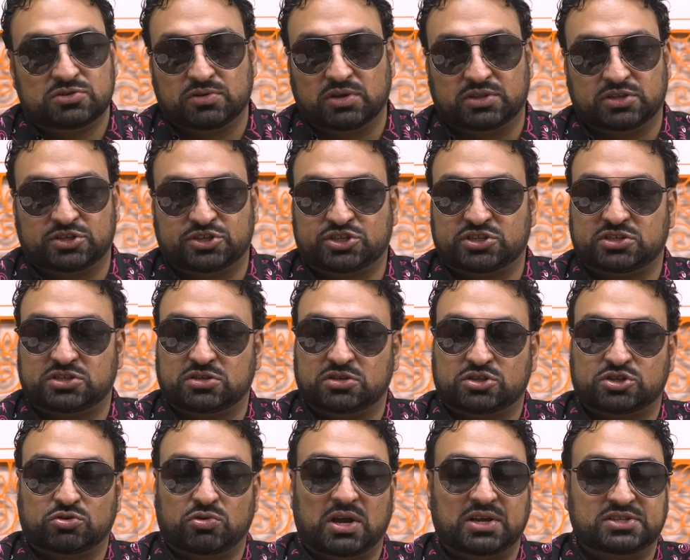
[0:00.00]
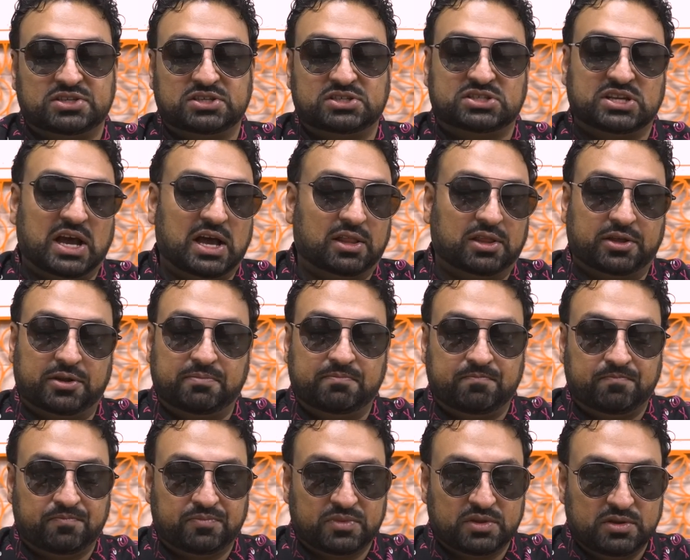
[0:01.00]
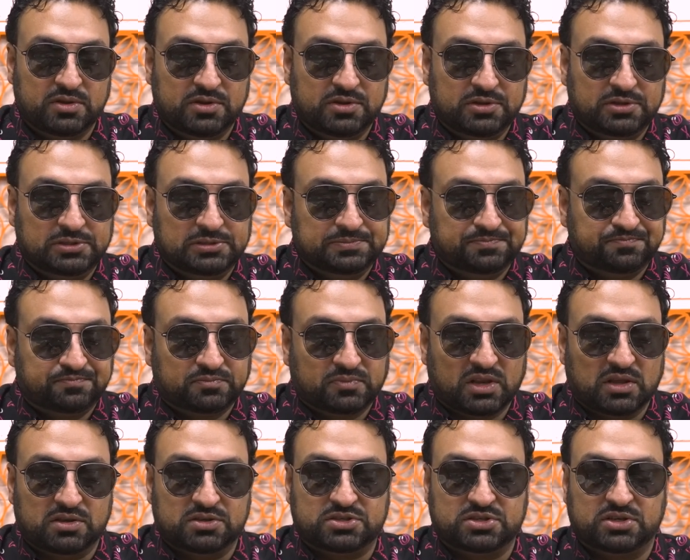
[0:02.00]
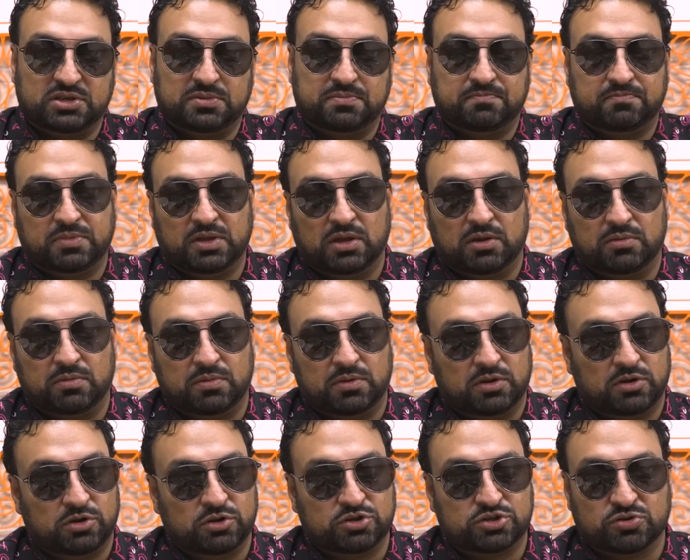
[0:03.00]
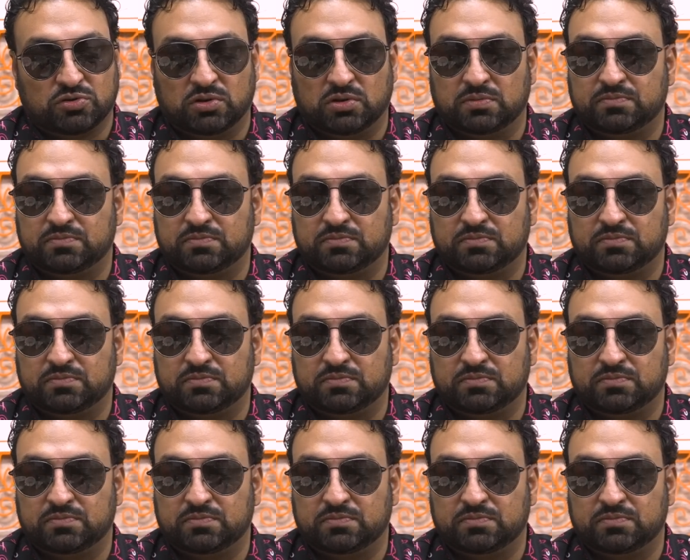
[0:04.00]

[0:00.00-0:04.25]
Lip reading: we have this Shirazi salad. Let's see, your usual